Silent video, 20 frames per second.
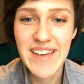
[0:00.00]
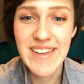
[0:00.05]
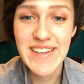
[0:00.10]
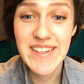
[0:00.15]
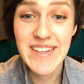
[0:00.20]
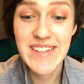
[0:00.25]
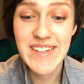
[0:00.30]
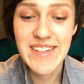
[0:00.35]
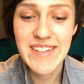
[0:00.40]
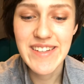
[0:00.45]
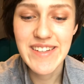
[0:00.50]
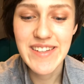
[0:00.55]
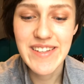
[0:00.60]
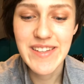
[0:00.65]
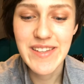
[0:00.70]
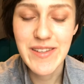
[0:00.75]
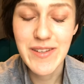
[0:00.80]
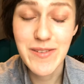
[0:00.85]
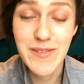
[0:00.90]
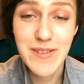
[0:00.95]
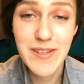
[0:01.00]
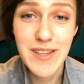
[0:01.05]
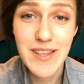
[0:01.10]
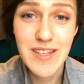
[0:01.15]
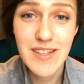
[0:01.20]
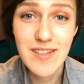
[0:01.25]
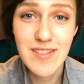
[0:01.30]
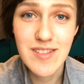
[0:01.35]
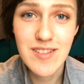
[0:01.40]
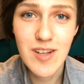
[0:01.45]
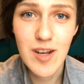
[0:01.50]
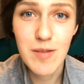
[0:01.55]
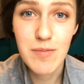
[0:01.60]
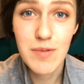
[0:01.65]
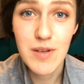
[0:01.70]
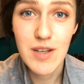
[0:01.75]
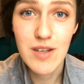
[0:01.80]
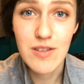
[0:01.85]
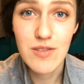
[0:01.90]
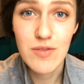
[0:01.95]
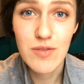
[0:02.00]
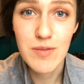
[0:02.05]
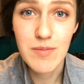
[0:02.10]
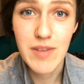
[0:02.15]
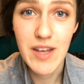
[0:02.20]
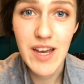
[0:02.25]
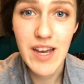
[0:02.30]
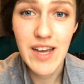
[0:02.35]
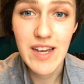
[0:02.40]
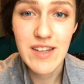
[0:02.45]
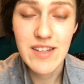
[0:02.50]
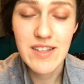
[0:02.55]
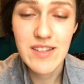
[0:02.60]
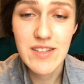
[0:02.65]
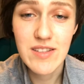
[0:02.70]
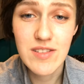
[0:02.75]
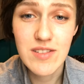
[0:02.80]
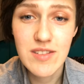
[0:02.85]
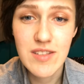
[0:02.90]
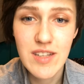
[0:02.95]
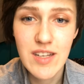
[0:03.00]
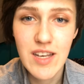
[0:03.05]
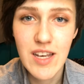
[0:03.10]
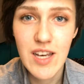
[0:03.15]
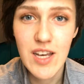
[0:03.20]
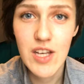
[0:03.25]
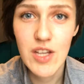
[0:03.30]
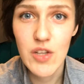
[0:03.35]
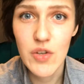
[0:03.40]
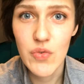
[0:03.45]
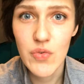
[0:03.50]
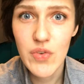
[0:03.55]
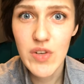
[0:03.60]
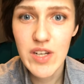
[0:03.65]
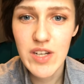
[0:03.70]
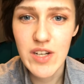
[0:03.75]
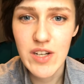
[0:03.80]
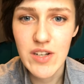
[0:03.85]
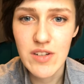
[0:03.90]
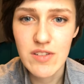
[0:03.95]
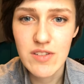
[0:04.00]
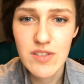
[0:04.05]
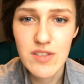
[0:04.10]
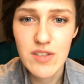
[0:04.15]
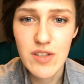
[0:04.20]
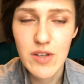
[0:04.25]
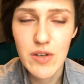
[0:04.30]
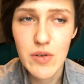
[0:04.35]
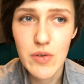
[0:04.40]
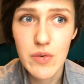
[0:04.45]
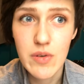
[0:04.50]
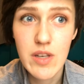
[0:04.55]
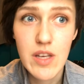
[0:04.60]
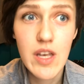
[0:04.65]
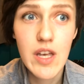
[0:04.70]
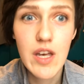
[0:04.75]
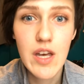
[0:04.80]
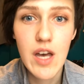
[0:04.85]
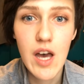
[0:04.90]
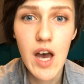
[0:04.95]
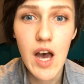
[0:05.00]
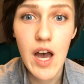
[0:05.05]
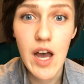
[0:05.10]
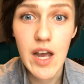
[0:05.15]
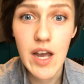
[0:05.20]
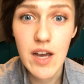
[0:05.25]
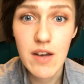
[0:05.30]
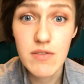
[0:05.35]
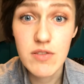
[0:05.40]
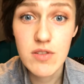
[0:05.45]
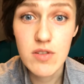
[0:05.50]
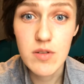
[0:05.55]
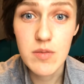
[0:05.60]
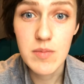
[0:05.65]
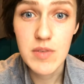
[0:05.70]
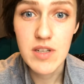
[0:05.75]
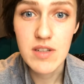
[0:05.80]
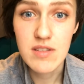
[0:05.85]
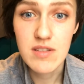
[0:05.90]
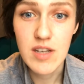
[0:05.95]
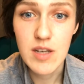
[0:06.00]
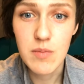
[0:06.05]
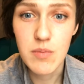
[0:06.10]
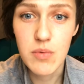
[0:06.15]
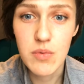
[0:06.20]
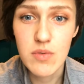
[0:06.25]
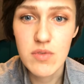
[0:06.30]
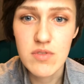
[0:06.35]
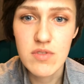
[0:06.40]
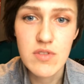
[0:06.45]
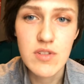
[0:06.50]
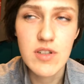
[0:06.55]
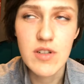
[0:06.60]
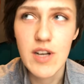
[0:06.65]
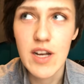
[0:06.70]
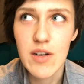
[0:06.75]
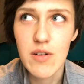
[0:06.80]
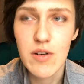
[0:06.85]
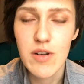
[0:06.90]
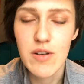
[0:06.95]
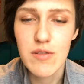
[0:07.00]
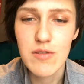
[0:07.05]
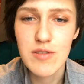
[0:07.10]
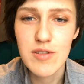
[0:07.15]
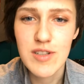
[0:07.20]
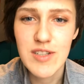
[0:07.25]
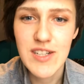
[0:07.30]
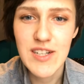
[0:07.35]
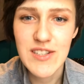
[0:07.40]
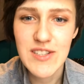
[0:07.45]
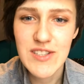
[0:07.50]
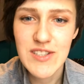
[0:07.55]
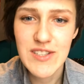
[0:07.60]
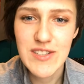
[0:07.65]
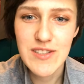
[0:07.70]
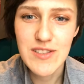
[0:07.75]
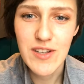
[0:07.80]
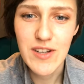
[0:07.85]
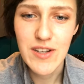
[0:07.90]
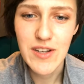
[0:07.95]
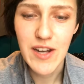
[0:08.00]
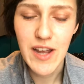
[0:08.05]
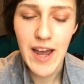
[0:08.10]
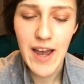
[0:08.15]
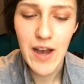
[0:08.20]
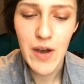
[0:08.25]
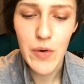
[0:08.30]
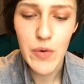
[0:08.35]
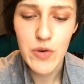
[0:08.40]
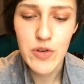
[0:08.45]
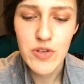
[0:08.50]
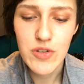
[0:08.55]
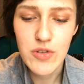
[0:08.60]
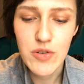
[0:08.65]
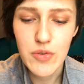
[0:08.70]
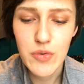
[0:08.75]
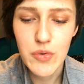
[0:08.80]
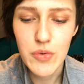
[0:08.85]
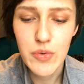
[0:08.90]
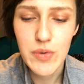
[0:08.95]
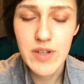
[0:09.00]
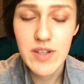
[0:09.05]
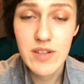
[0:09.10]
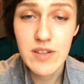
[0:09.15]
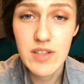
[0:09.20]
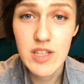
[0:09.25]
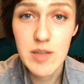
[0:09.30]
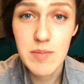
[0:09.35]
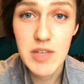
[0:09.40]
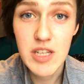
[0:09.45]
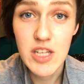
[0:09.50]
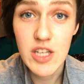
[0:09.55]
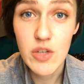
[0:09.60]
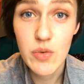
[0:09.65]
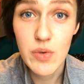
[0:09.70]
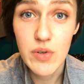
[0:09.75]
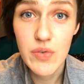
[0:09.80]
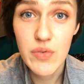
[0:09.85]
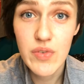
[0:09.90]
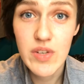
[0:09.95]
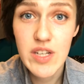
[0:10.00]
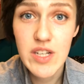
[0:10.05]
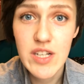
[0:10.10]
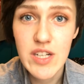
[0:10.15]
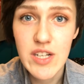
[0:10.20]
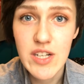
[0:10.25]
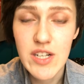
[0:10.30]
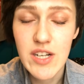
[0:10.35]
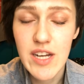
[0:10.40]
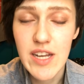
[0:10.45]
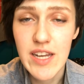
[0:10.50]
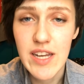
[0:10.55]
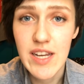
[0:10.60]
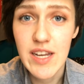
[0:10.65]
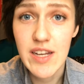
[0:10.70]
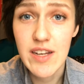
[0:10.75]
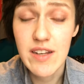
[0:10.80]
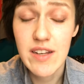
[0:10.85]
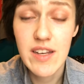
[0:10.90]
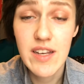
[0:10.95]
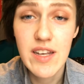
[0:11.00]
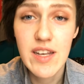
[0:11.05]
and the only thing stopping us from that is the fear. So I have some examples or I don't know, suggestions on how to limit your fear and